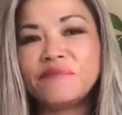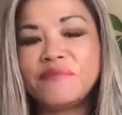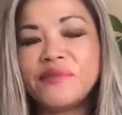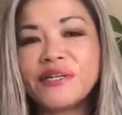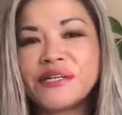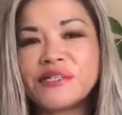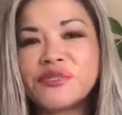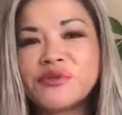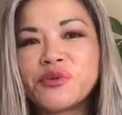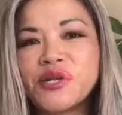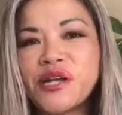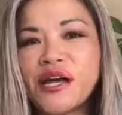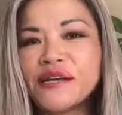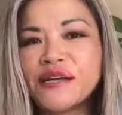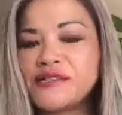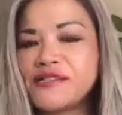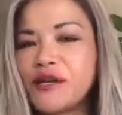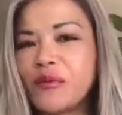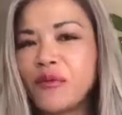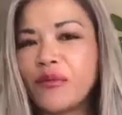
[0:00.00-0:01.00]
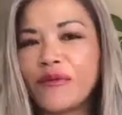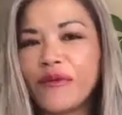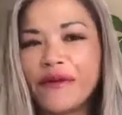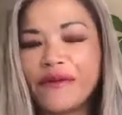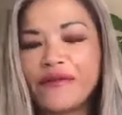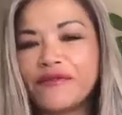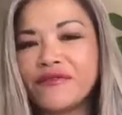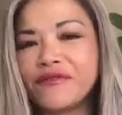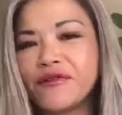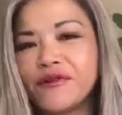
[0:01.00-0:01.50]
because we're not
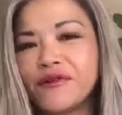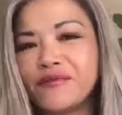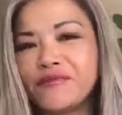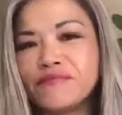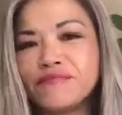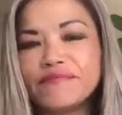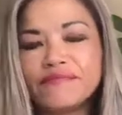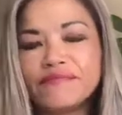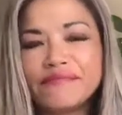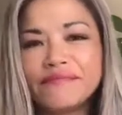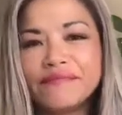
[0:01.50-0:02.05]
separate from